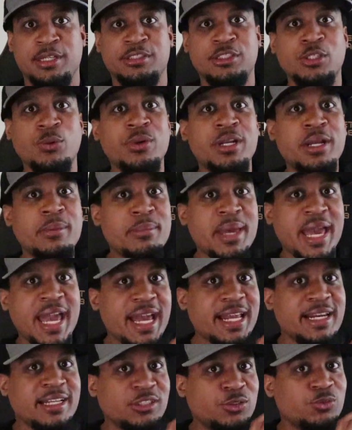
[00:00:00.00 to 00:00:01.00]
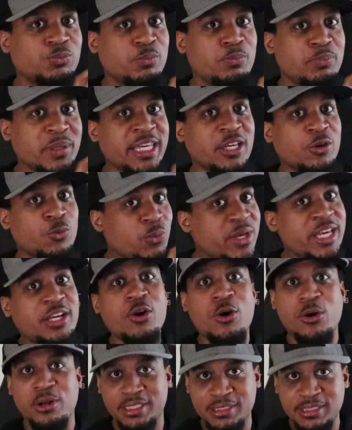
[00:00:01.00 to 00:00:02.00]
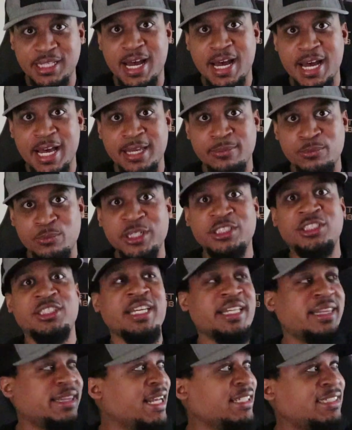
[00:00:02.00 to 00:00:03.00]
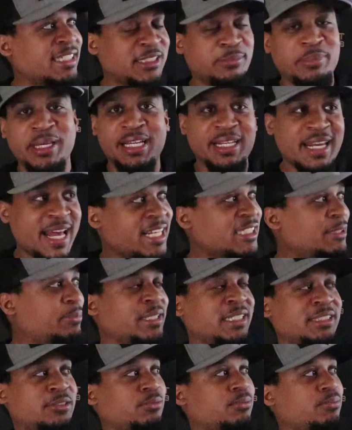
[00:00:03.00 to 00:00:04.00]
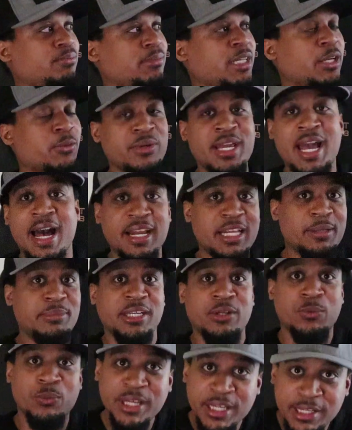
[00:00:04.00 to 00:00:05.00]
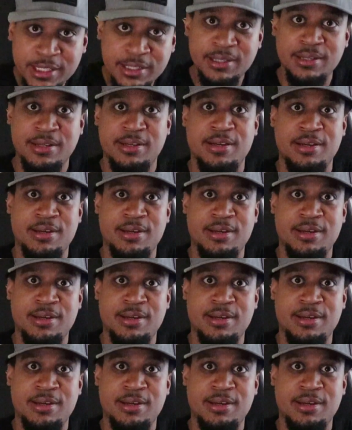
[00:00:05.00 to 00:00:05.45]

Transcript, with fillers: So when a man is being weak all the time, which he thinks he's being nice, but he's in reality being weak,